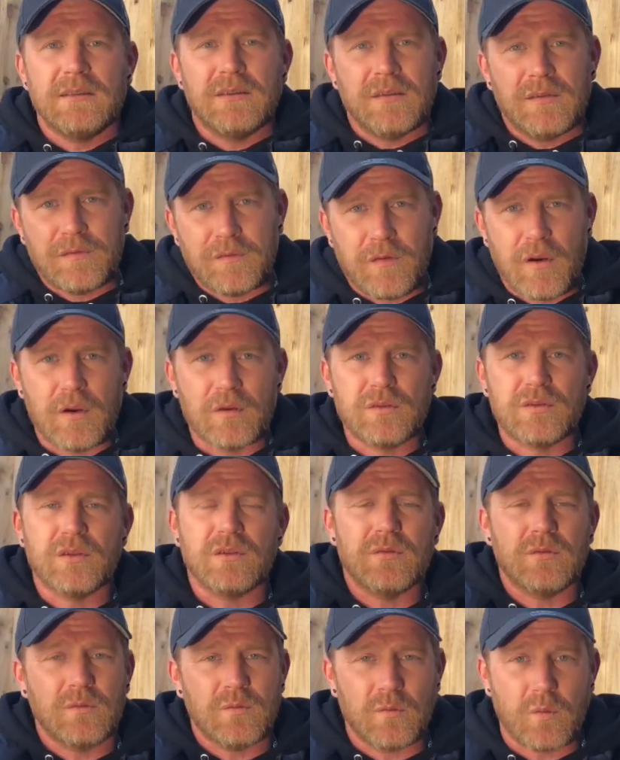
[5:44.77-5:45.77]

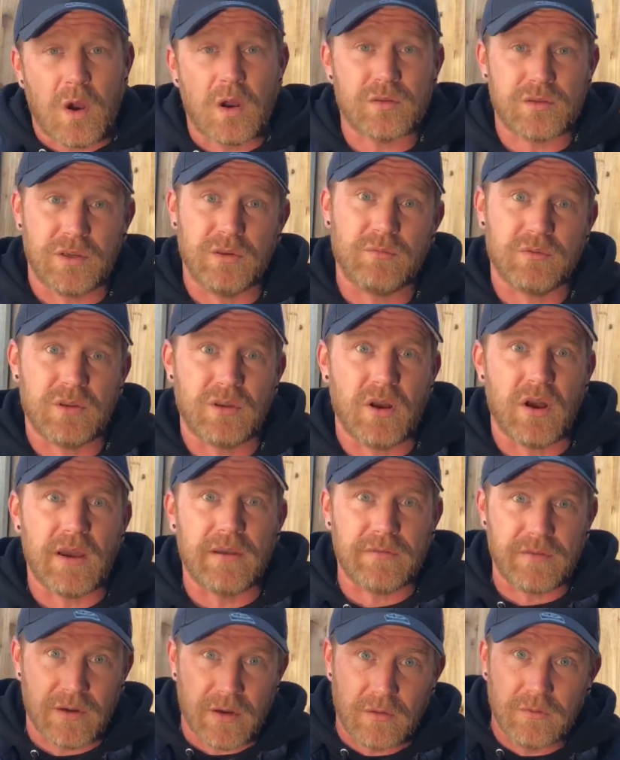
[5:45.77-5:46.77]
frozen whilst it was
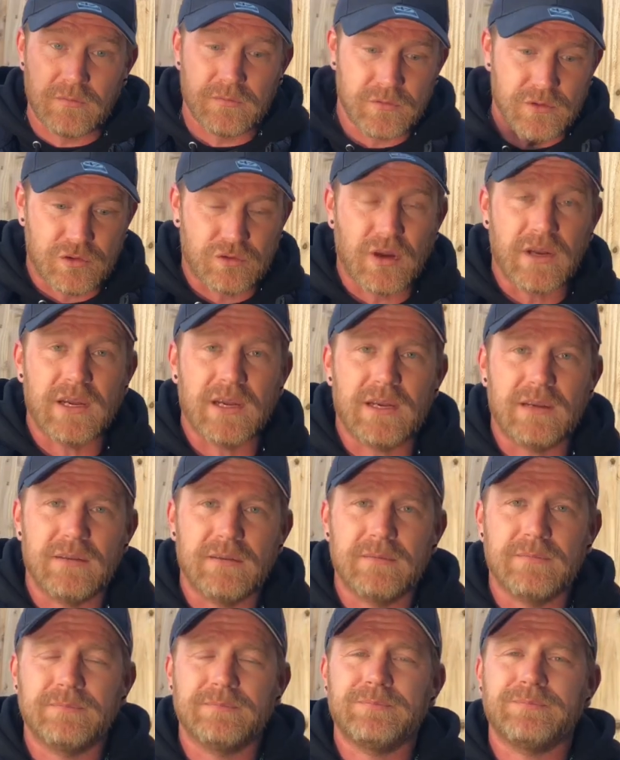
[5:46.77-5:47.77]
live, you know, straight in.
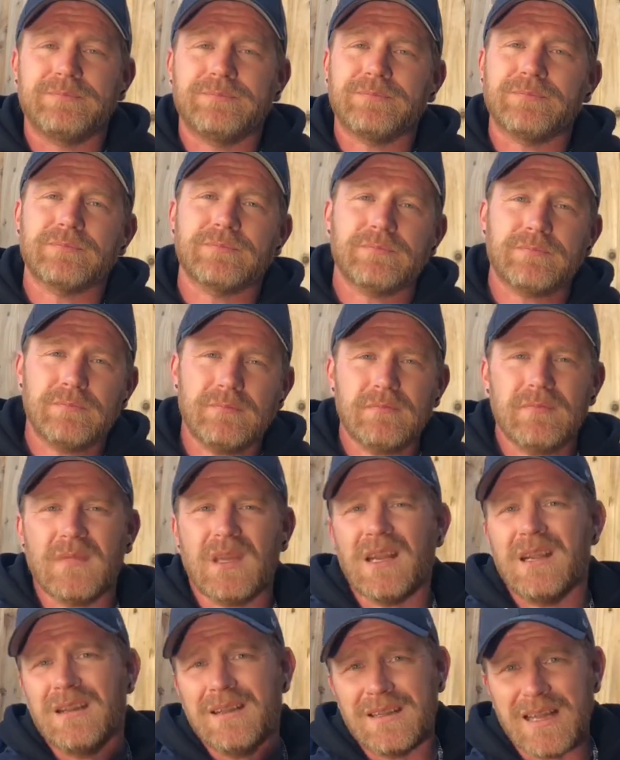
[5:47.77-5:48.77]

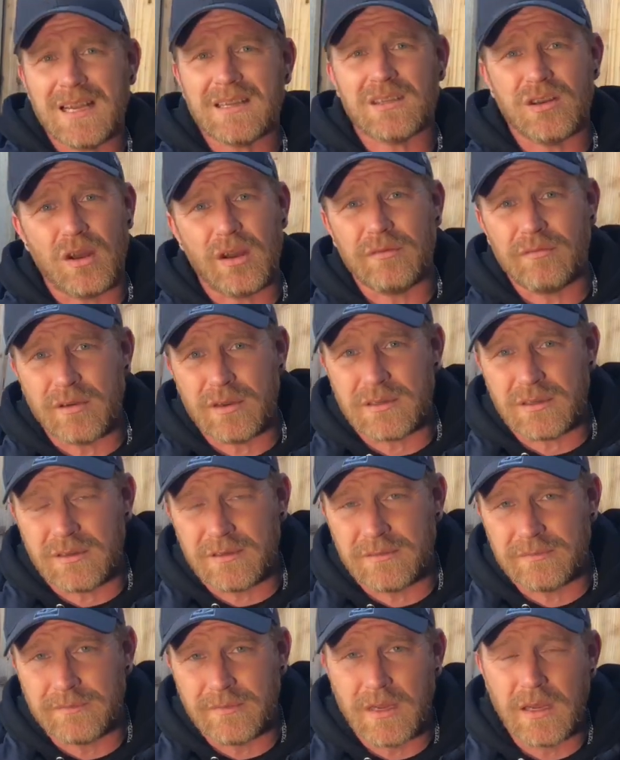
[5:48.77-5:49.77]
That's live resin.
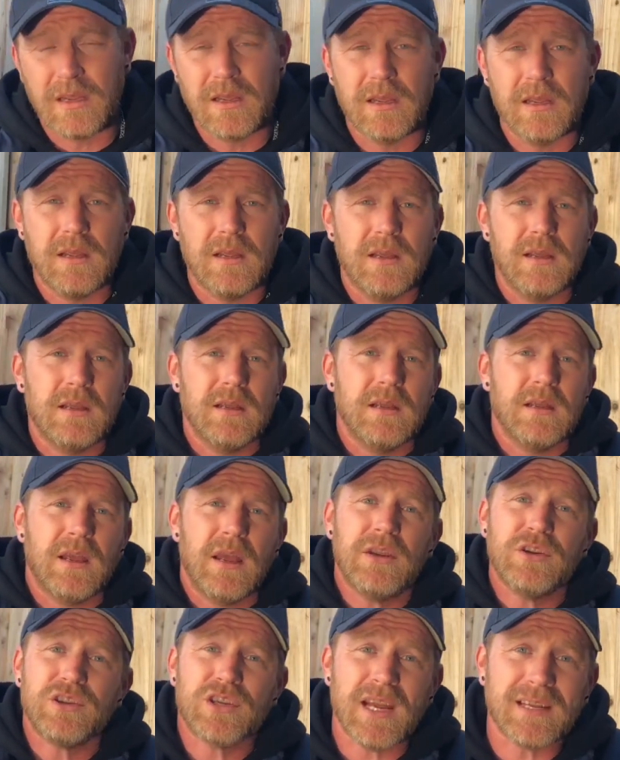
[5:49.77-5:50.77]

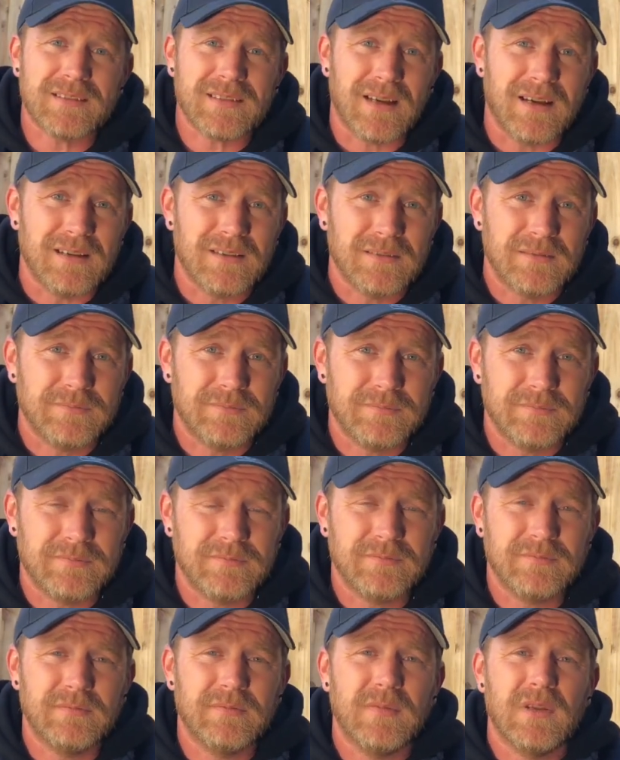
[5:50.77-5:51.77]
Shatter.
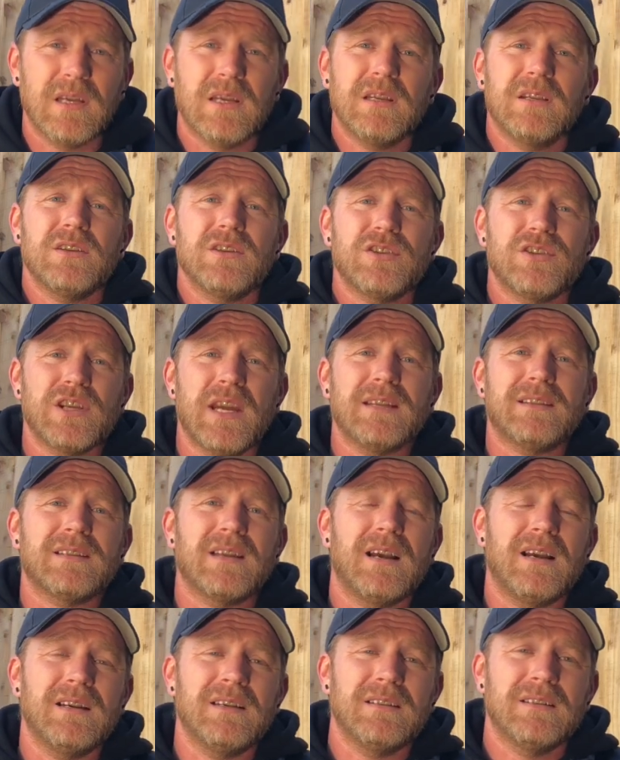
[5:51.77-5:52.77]

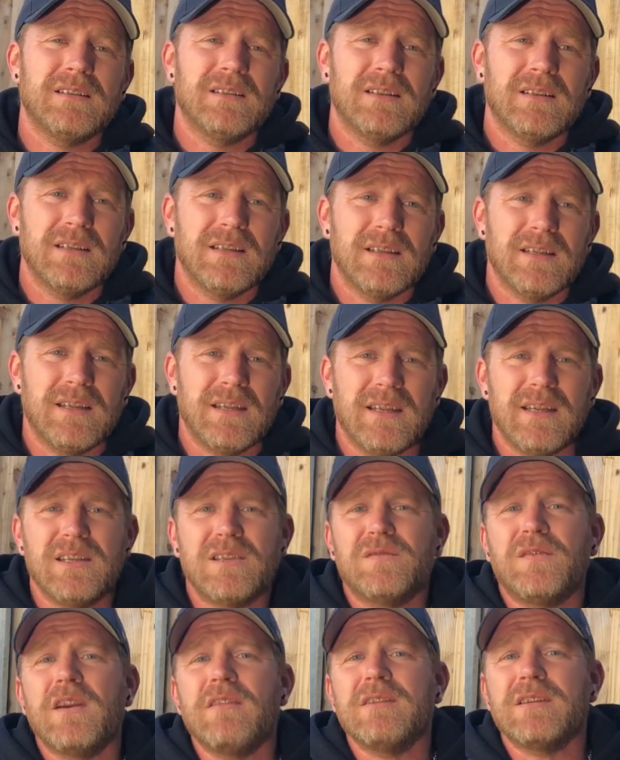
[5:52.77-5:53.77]
Shatter is
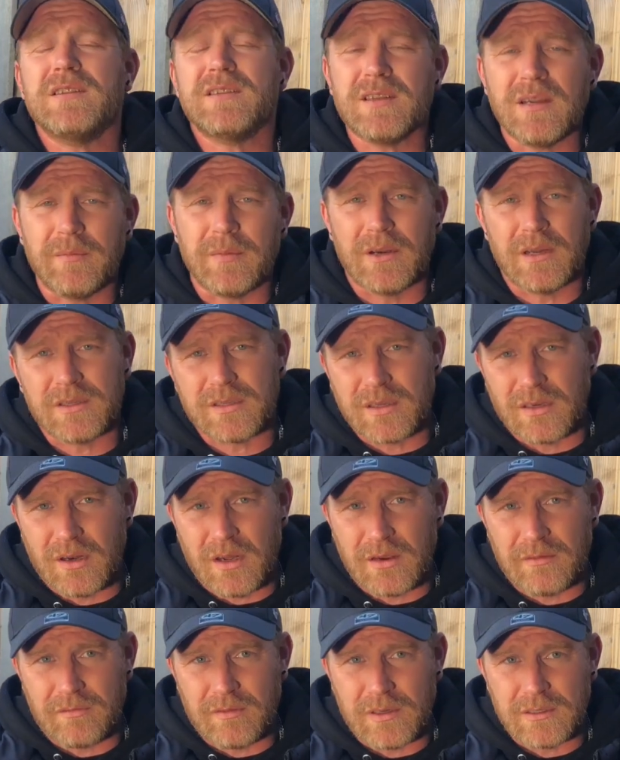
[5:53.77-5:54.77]
very similar to
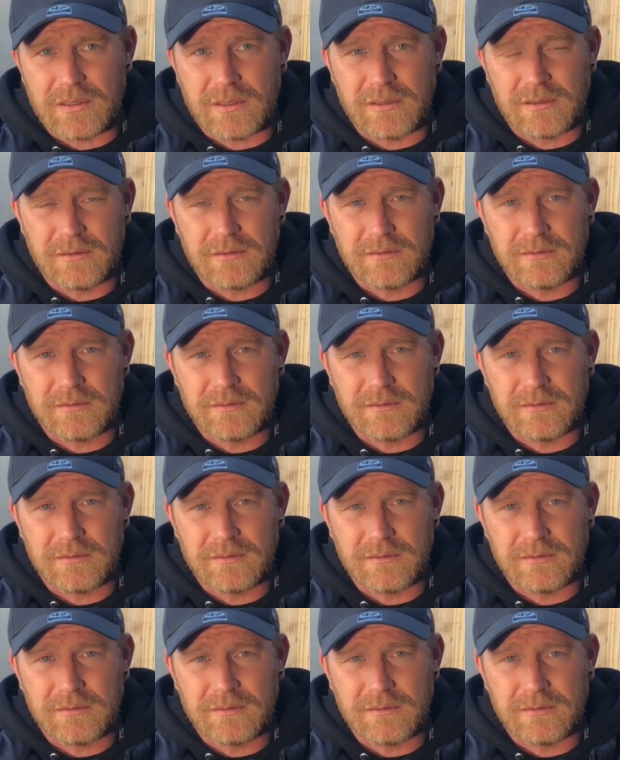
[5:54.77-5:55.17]
live resin,